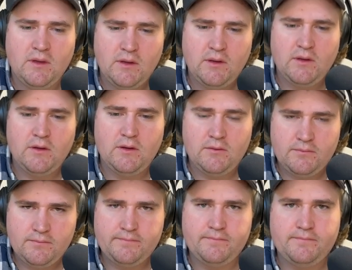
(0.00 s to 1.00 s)

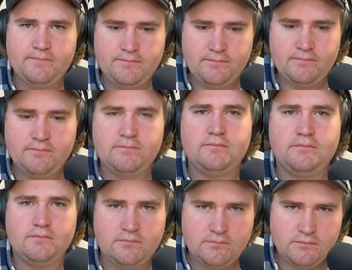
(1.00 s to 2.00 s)

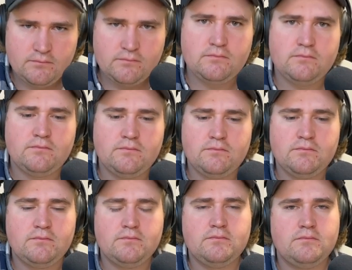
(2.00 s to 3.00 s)

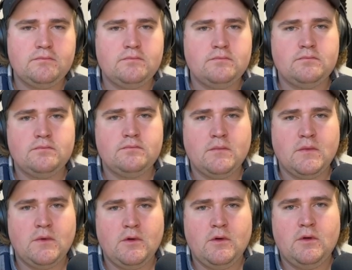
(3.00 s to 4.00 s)

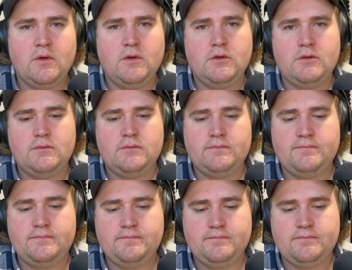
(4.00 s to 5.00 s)

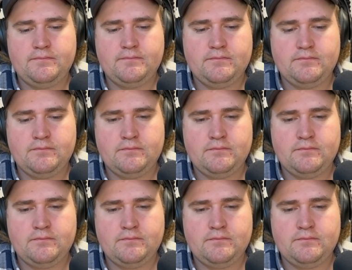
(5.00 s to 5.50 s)
(silent)